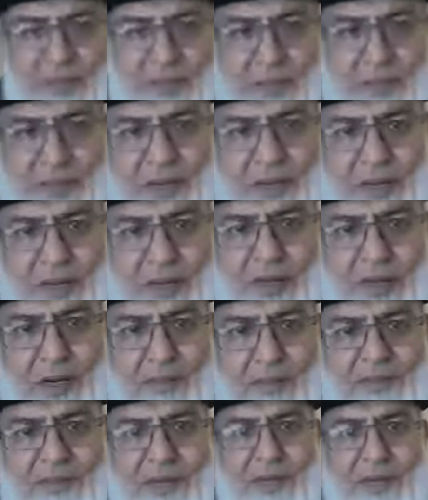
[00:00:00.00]
be
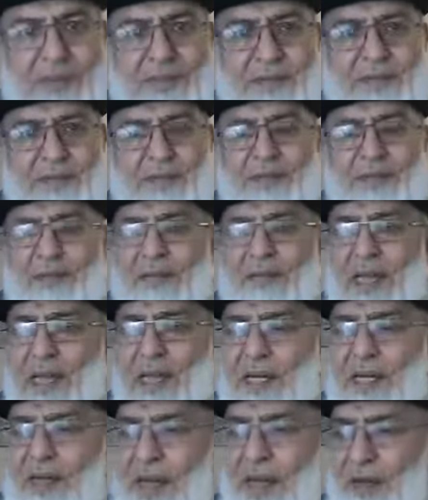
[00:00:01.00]
drafted,
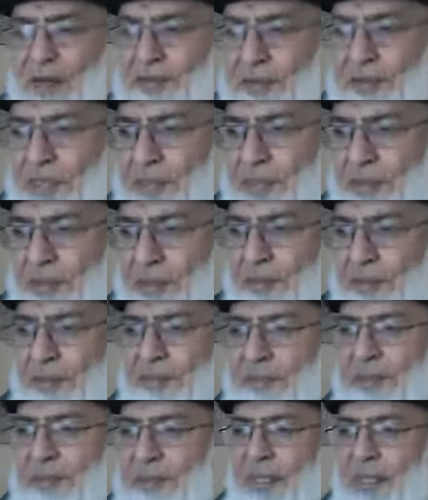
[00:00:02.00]
and every
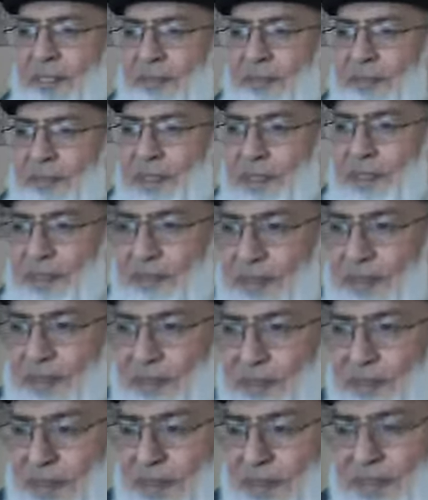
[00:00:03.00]
possible activity with
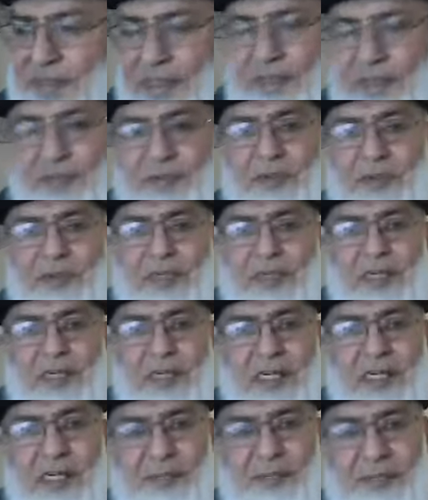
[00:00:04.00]
which in future
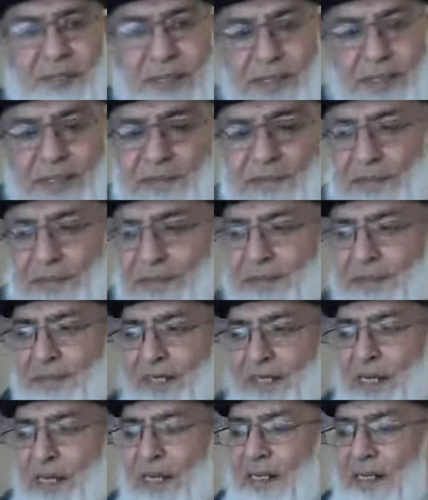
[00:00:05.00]
the company
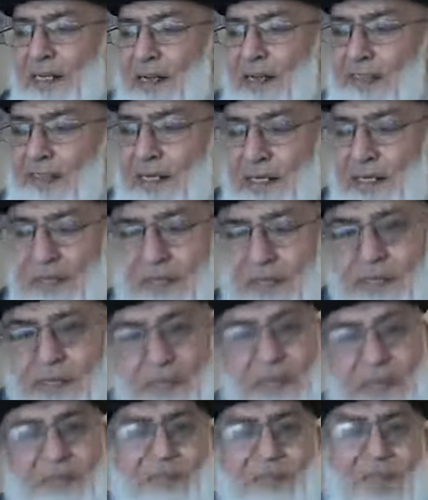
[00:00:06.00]
can come across
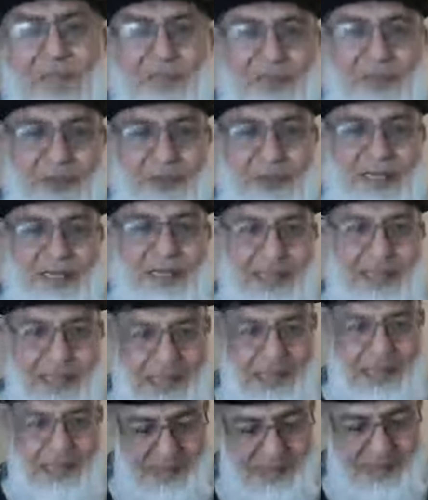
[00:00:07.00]
must be included
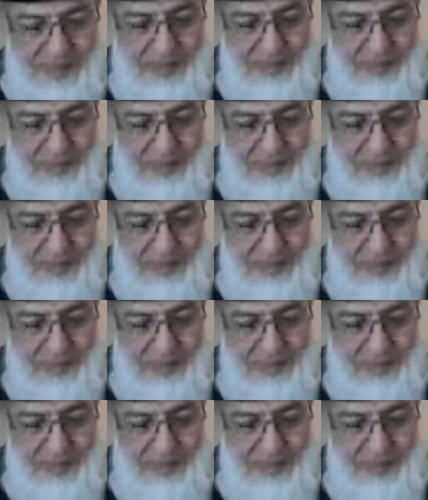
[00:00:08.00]
in